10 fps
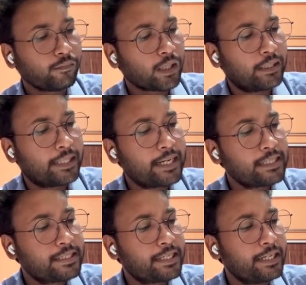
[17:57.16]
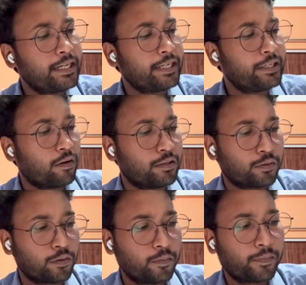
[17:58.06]
There is gene D
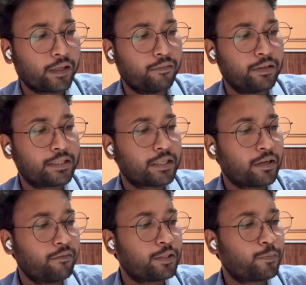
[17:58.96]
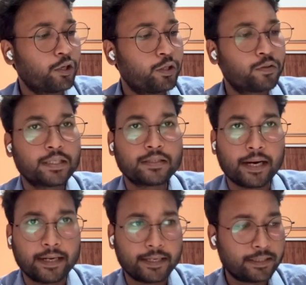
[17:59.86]
also, which produces
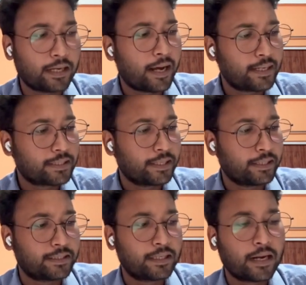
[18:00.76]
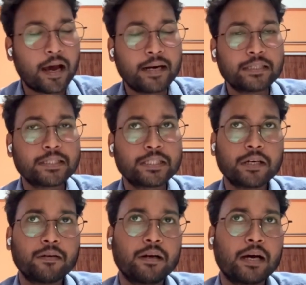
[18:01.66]
RH antigen.
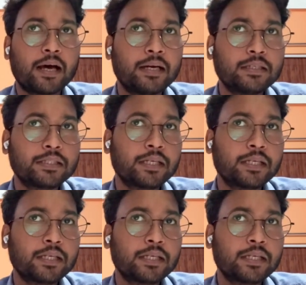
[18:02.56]
RH